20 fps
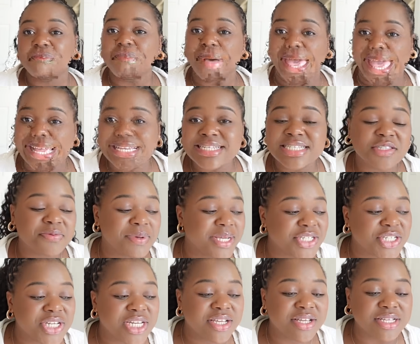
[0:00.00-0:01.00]
a bed,
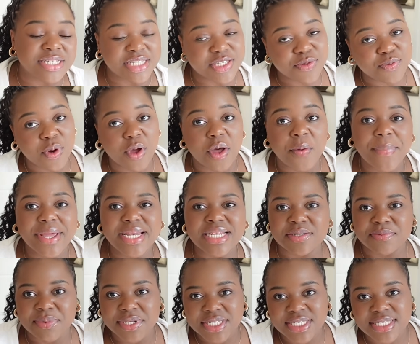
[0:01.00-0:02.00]
especially because this blow up bed,
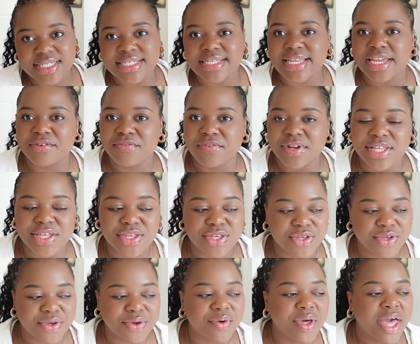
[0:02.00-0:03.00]
as much as it's like really
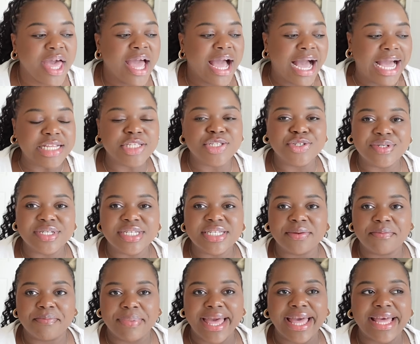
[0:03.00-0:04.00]
cute, I do need
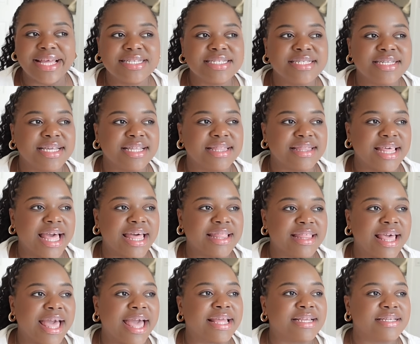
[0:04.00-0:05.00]
a bed
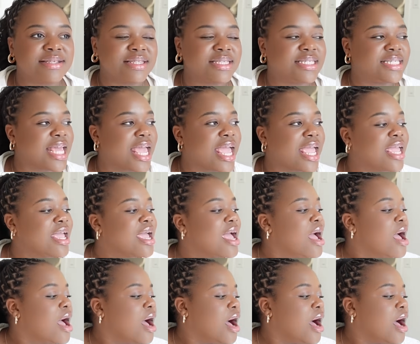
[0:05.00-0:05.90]
at the end of the day.